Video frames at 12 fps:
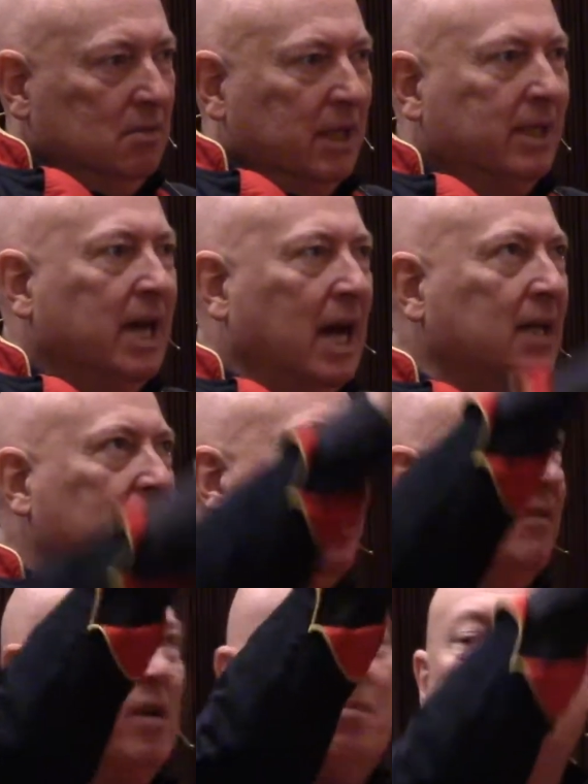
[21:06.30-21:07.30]
God
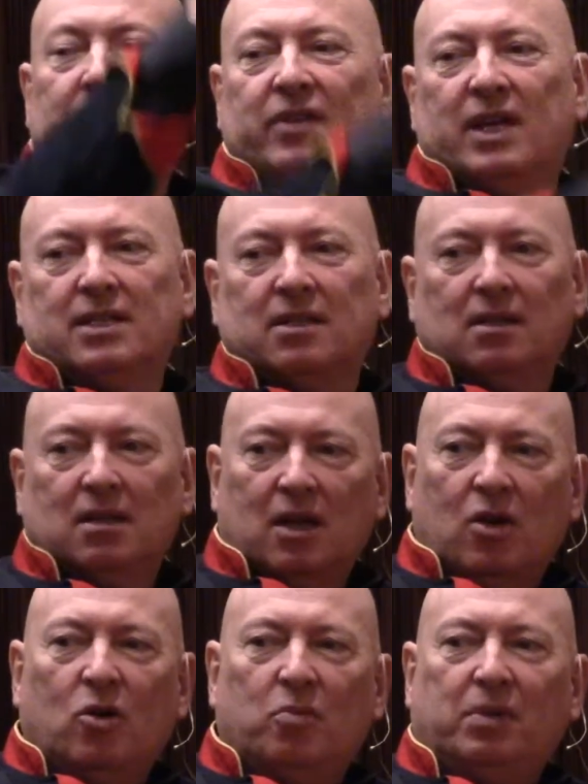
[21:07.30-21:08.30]
live above us. You know,
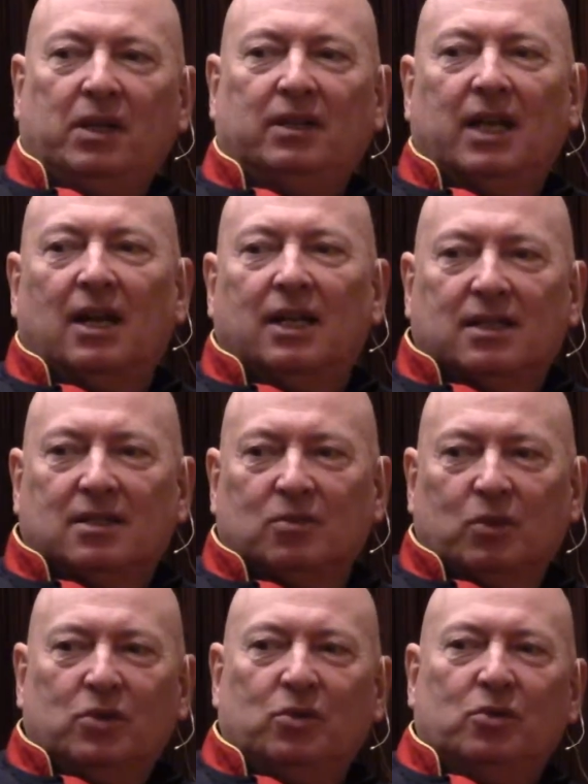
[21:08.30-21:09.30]
I hope He tells us
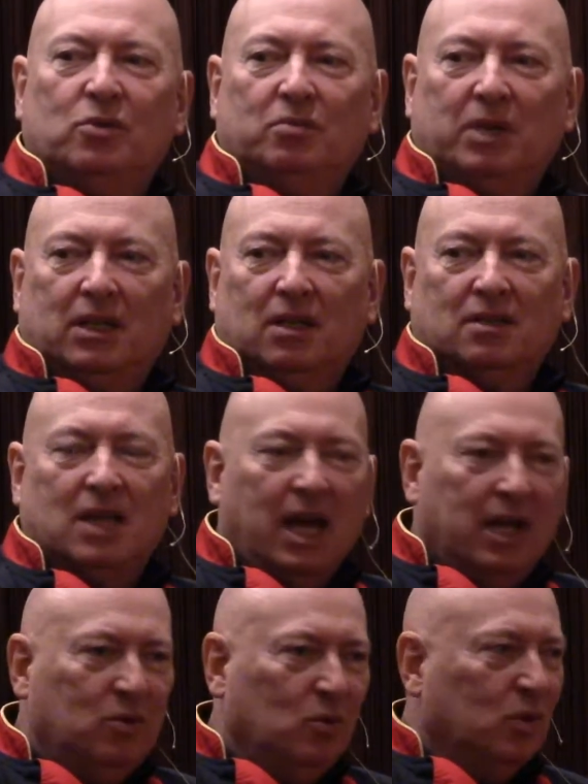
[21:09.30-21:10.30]
what to do because I
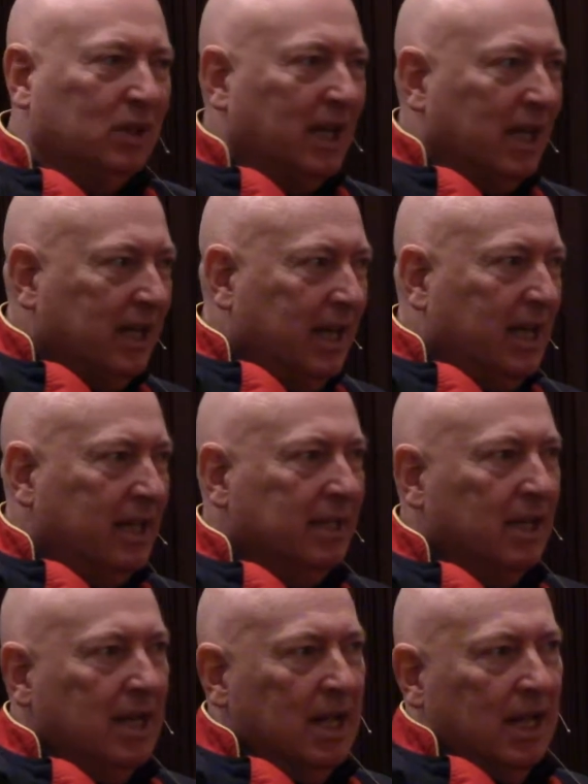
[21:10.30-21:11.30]
do what I can.
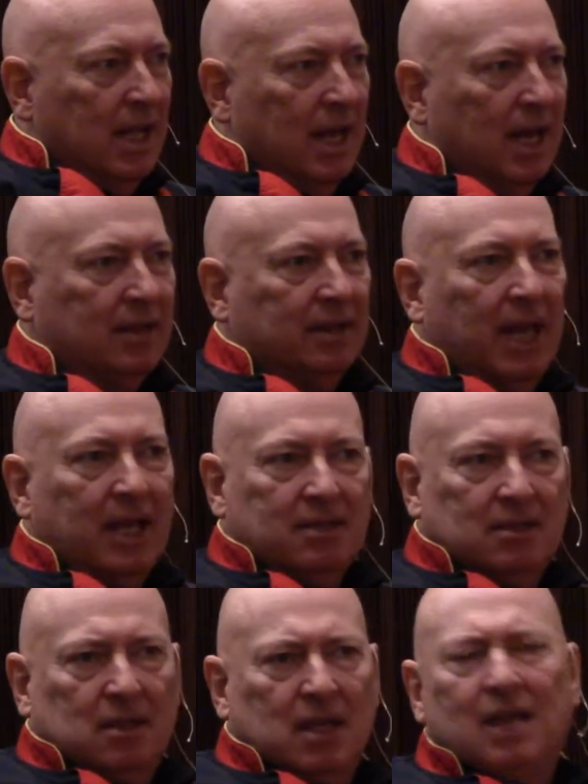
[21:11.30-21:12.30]
Thanks,
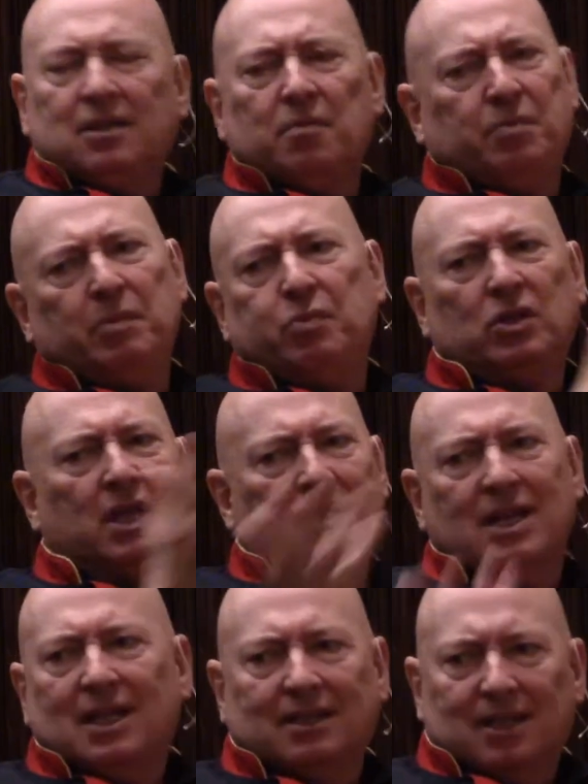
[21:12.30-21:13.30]
a lot of people do a
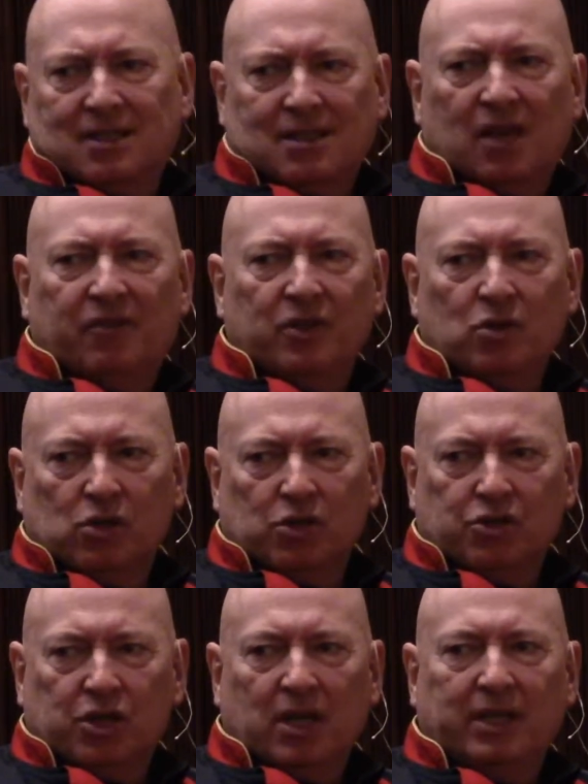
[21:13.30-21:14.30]
lot of stuff in
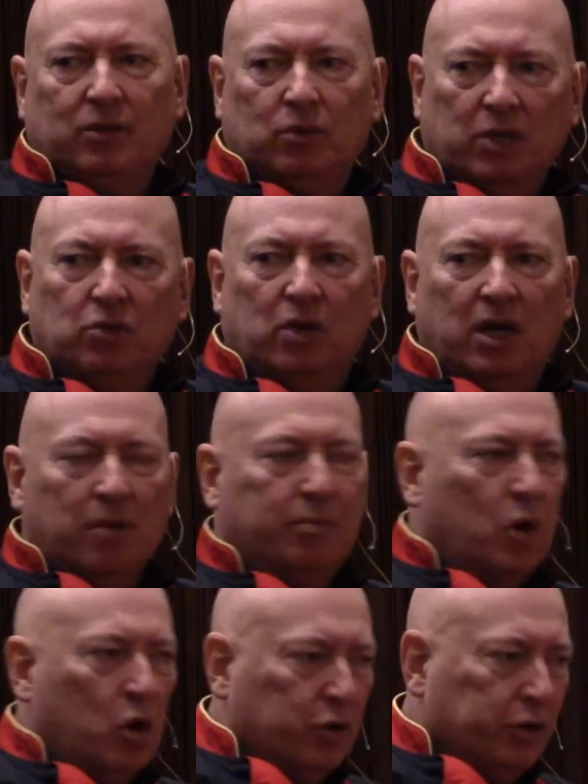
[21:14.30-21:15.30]
Orange County, try to help
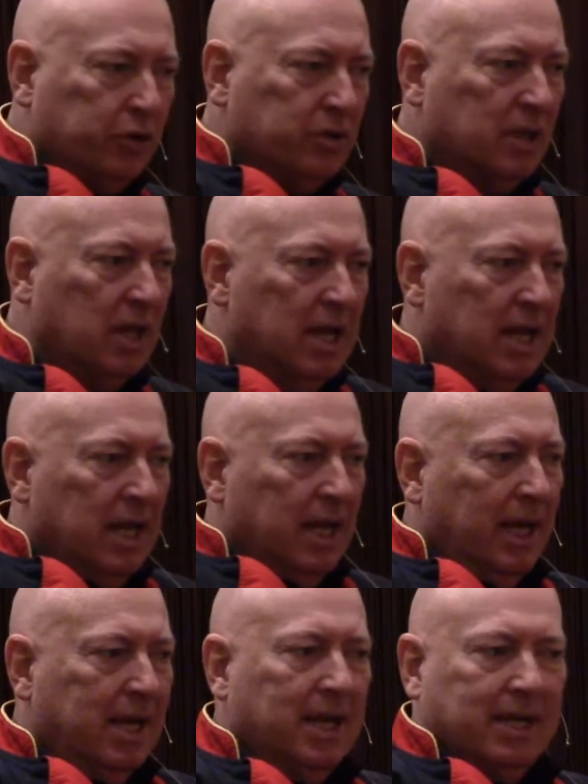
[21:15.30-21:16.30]
others.
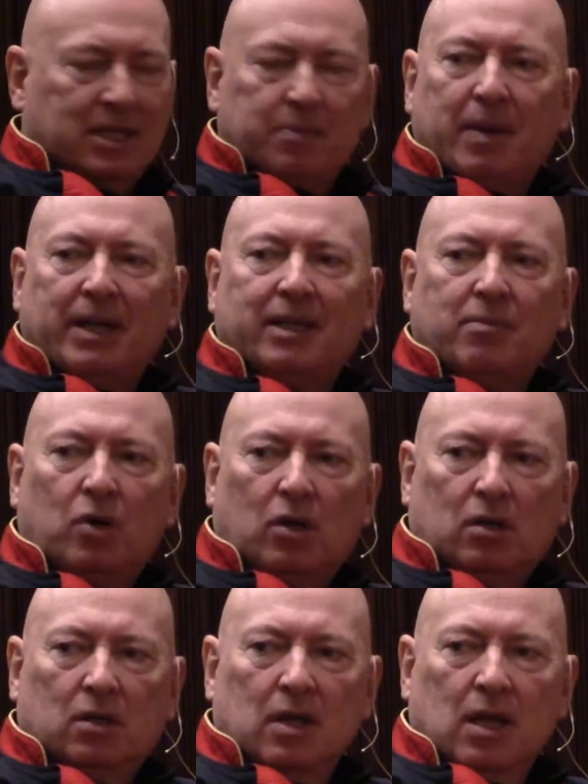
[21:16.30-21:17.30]
And I respect them
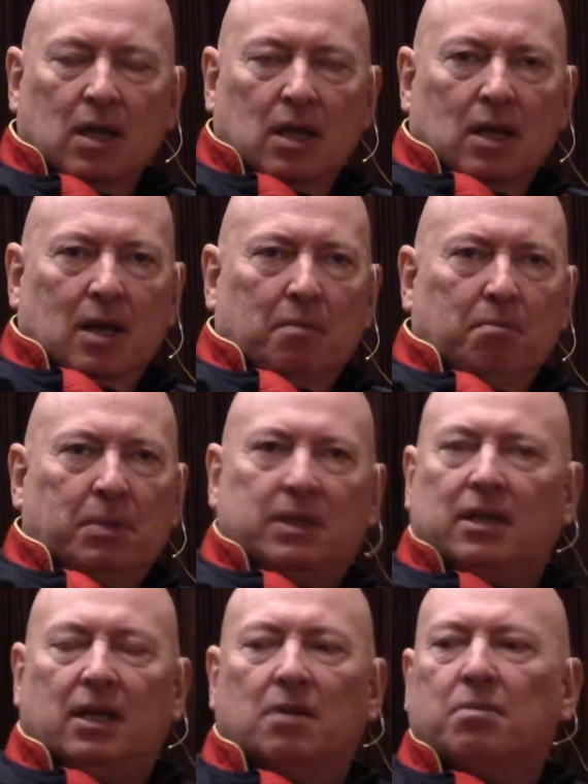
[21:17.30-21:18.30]
all. But
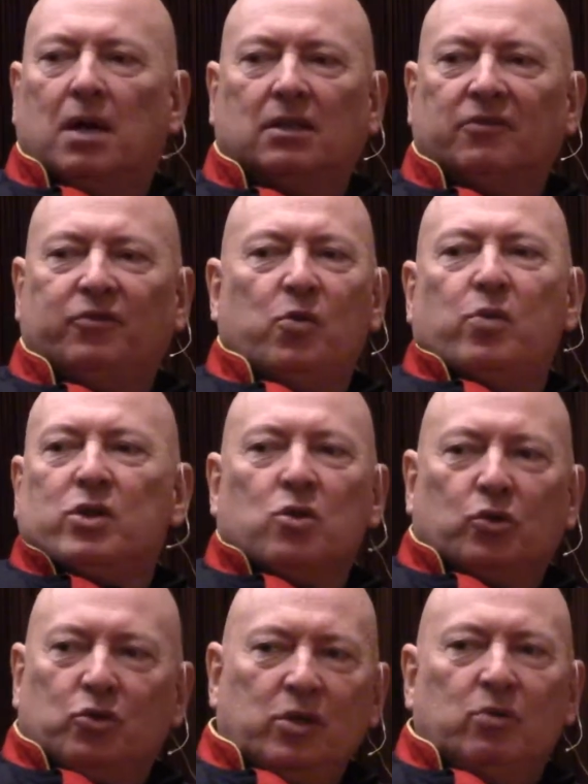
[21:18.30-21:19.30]
think about if we were
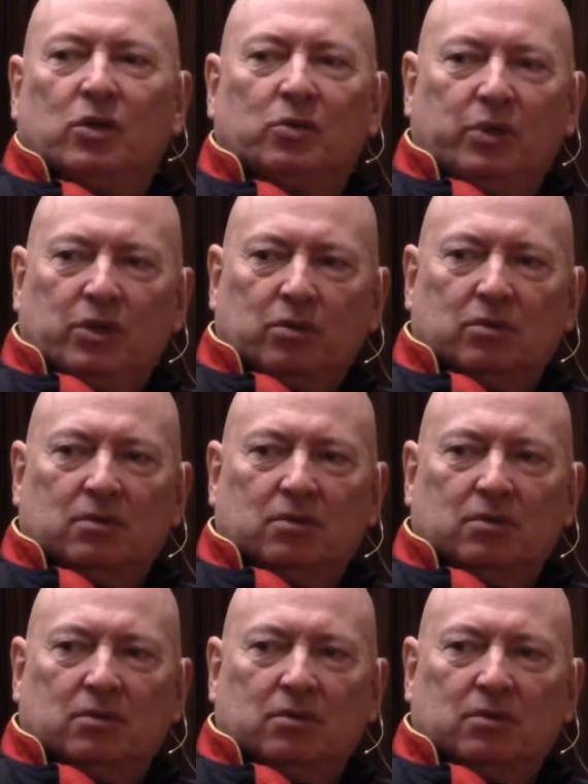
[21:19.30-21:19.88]
not doing what we do.